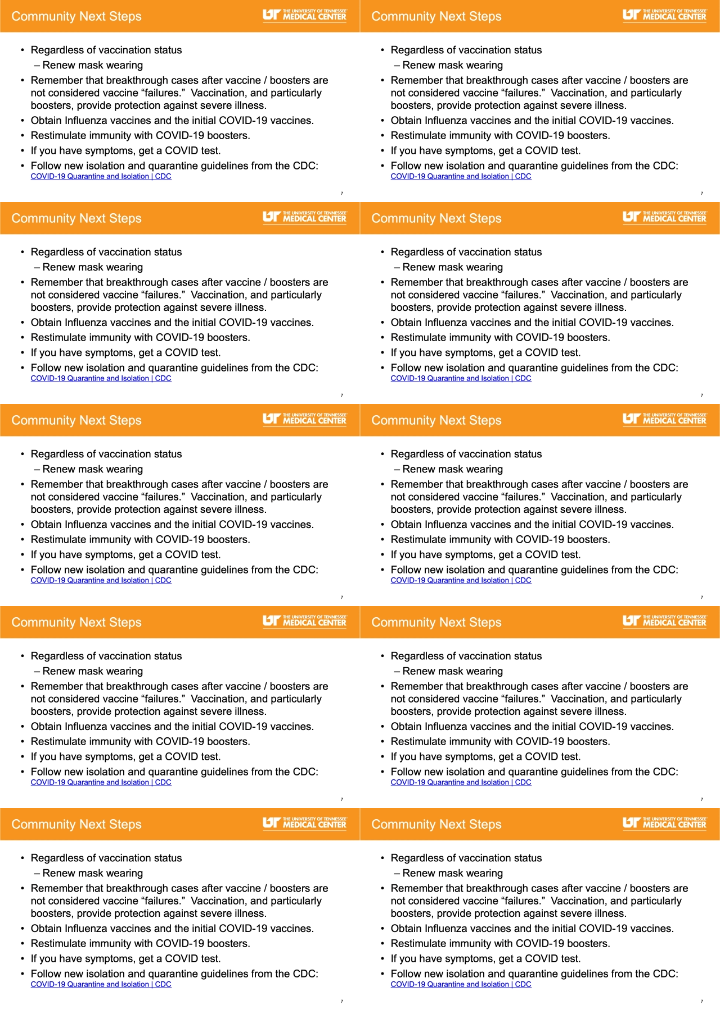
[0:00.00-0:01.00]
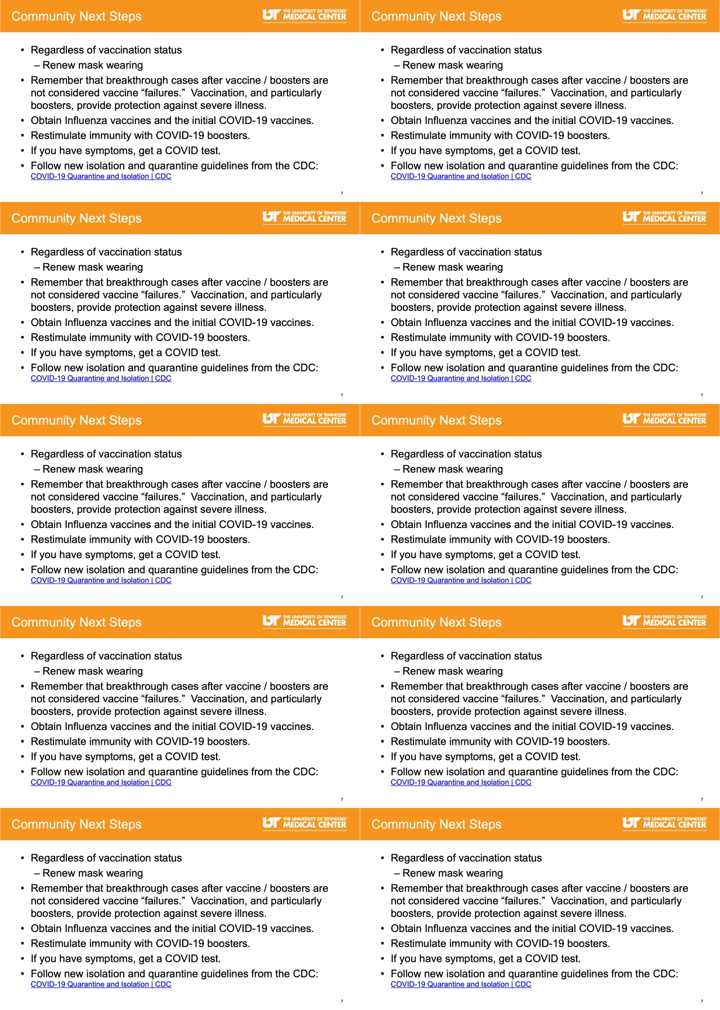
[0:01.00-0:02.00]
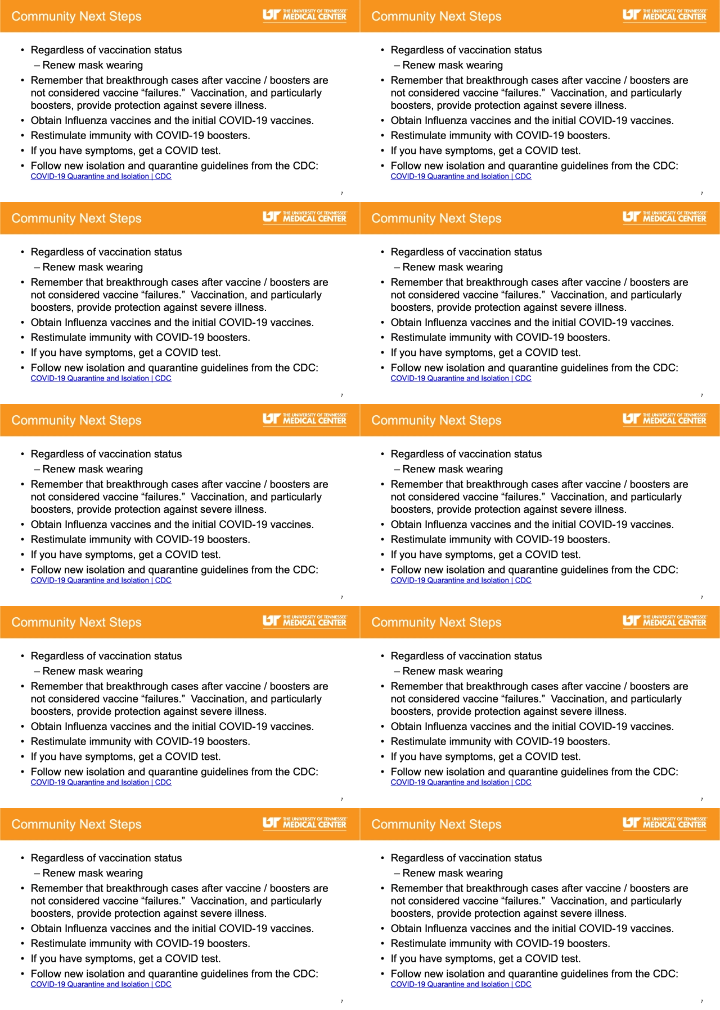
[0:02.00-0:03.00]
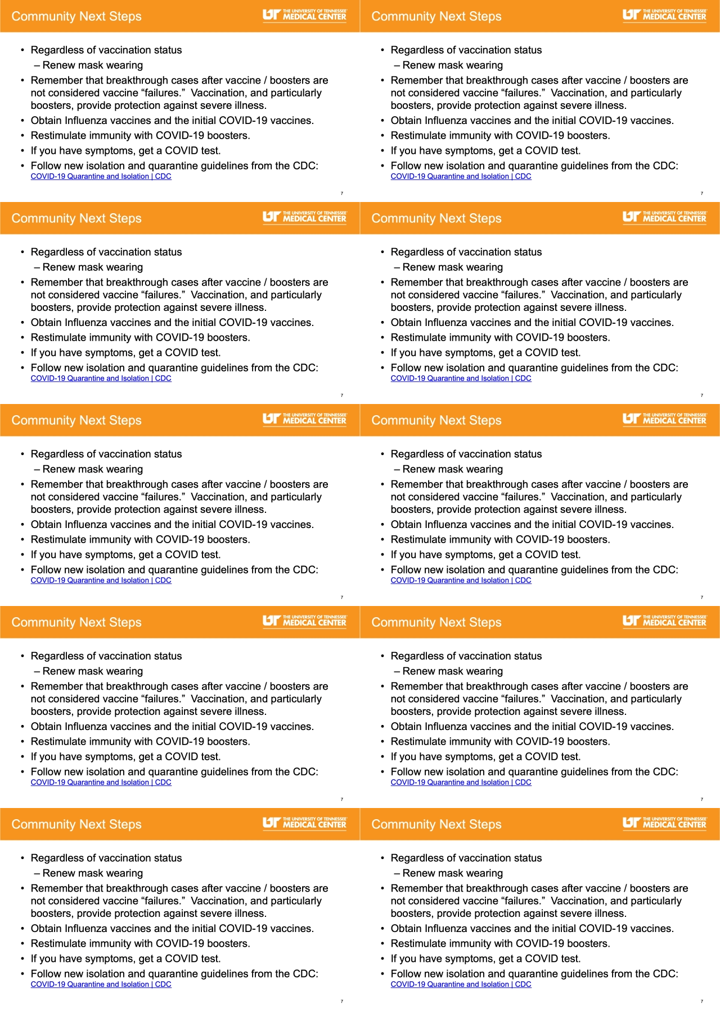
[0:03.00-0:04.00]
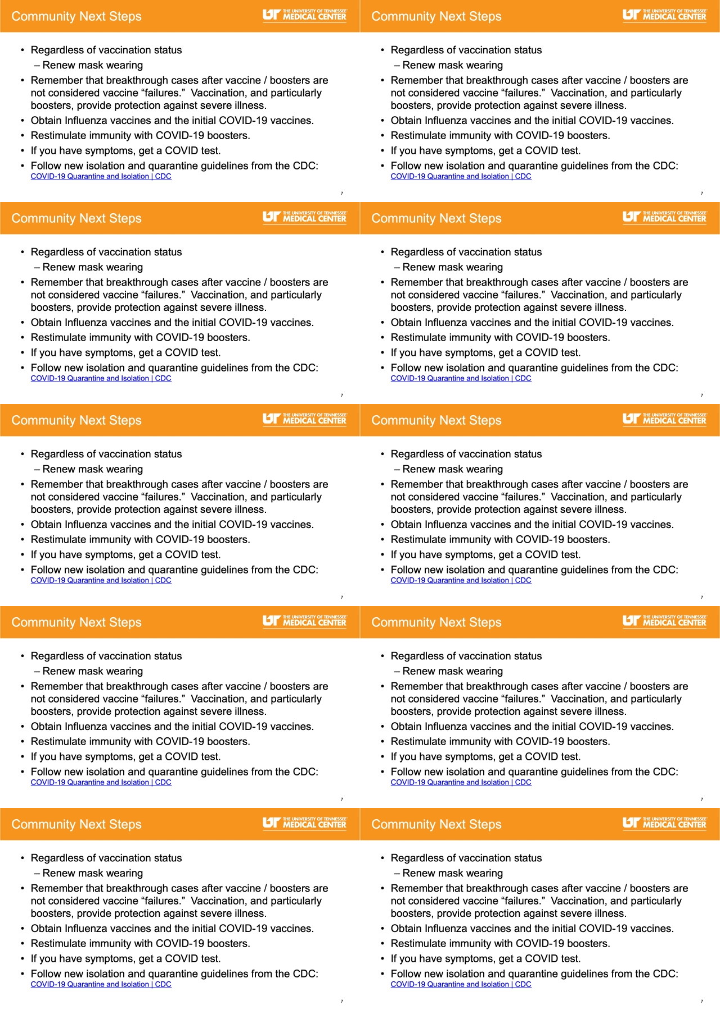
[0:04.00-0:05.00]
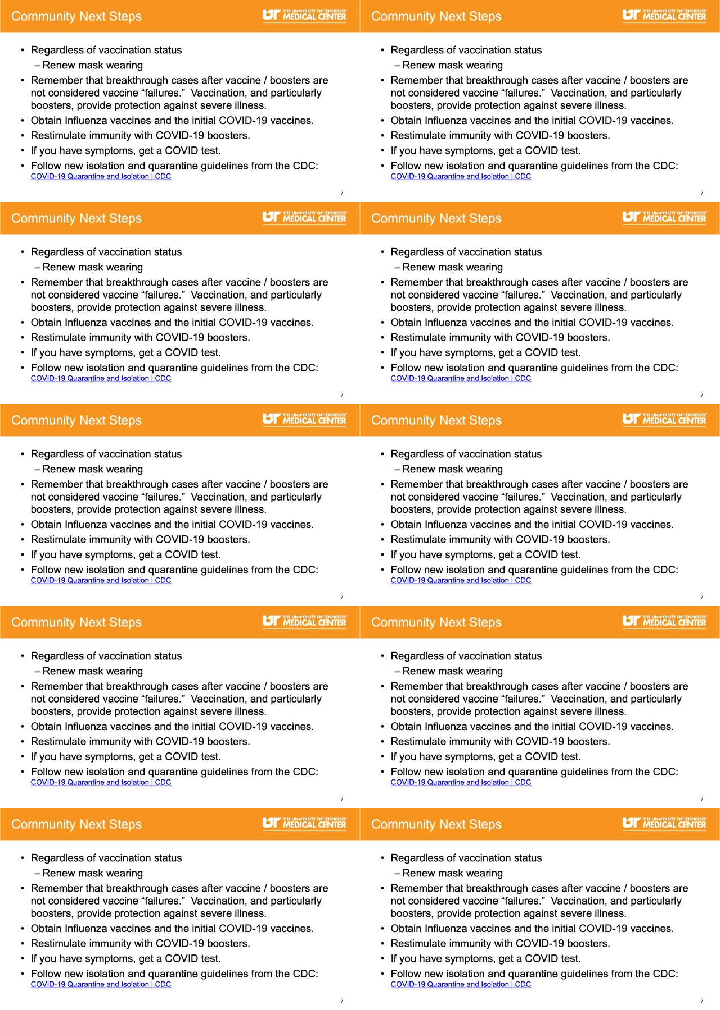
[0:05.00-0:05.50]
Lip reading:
(no speaker visible)